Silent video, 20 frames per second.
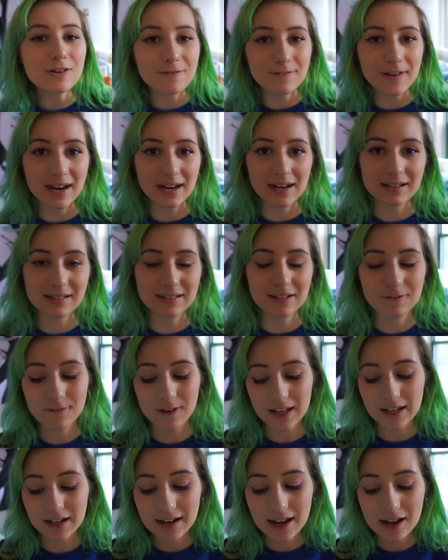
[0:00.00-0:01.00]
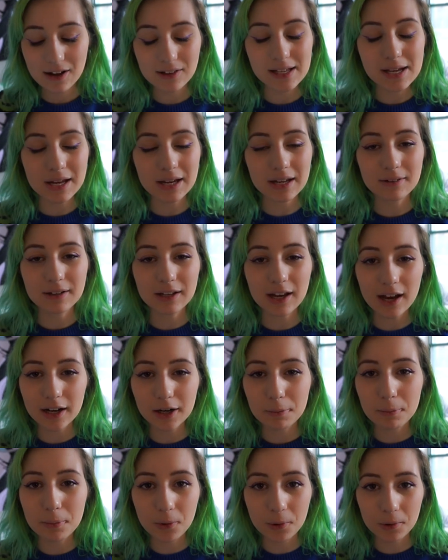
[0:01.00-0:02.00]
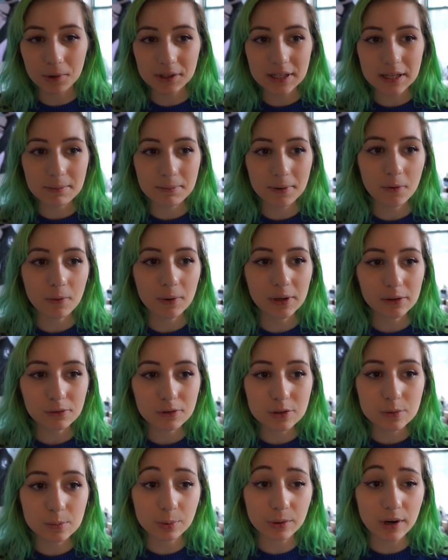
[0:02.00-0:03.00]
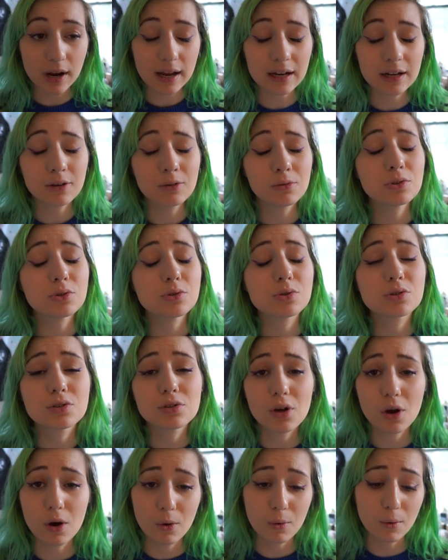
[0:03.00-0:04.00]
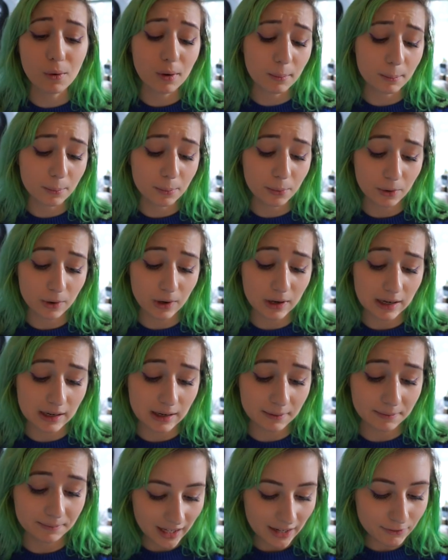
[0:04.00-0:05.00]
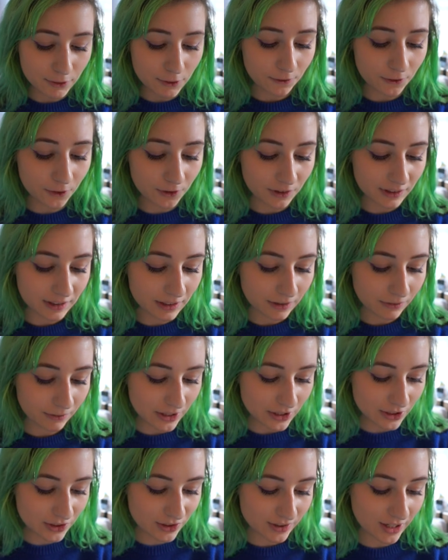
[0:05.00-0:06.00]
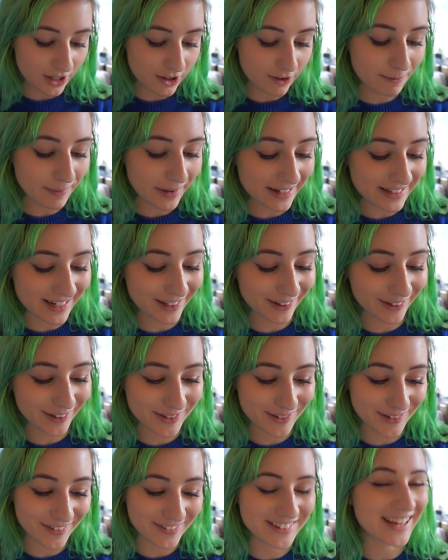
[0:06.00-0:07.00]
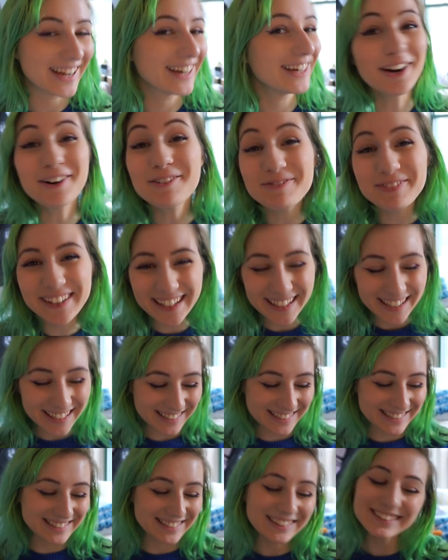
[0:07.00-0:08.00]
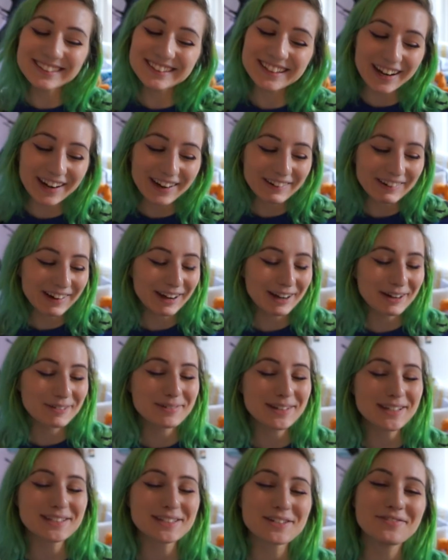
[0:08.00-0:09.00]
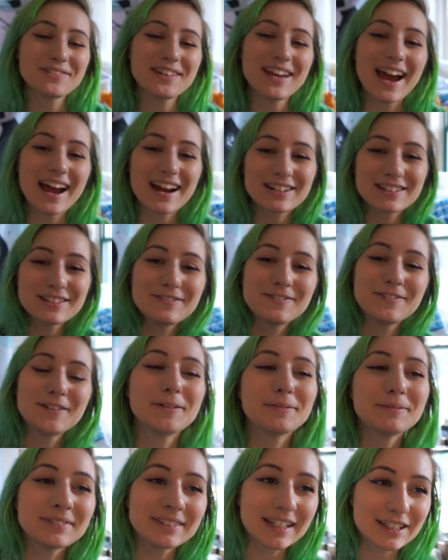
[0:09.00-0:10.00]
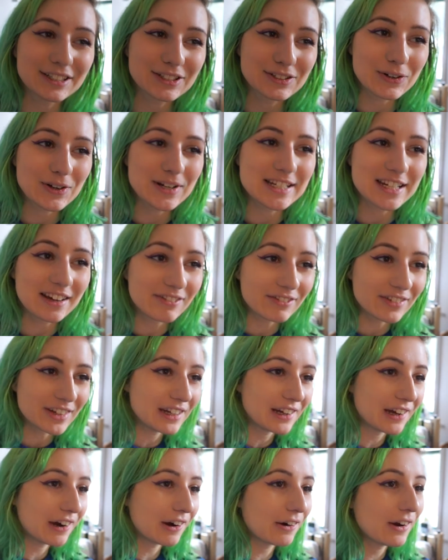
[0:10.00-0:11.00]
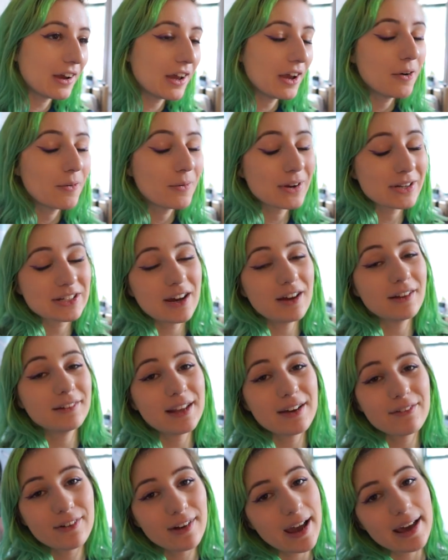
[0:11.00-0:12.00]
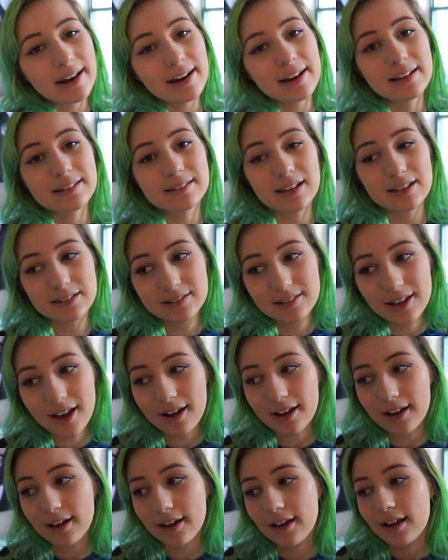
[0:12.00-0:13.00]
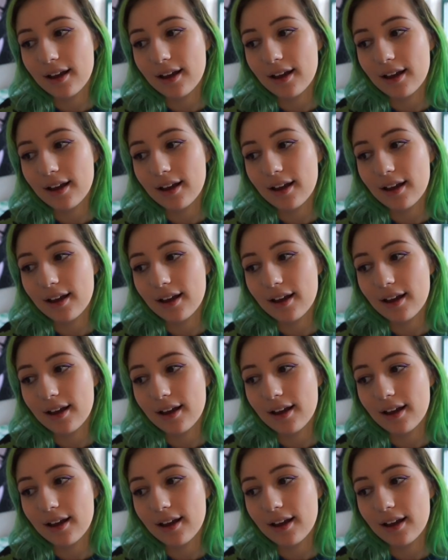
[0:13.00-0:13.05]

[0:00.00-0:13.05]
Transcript: it faded because it faded out like kind of poorly, but when it was bright, it was so pretty. Have you fully registered that you've met Taylor Swift yet? Nope. Still no. Um, me and Sophia actually filmed like a story time video, which I'll never edit because I suck.